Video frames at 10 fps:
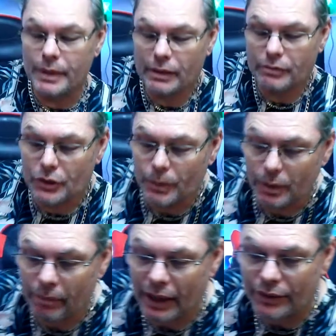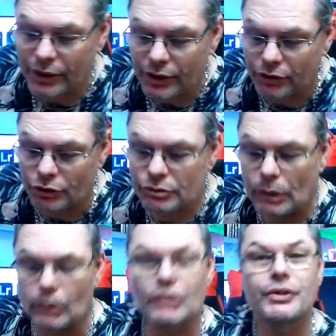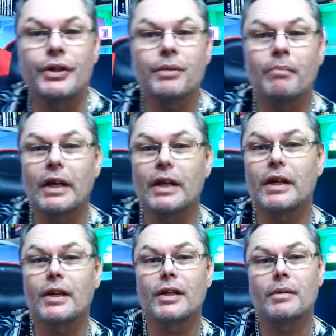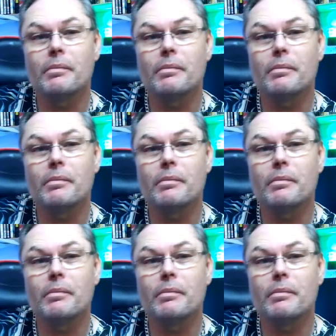We never talk about the controllers that make it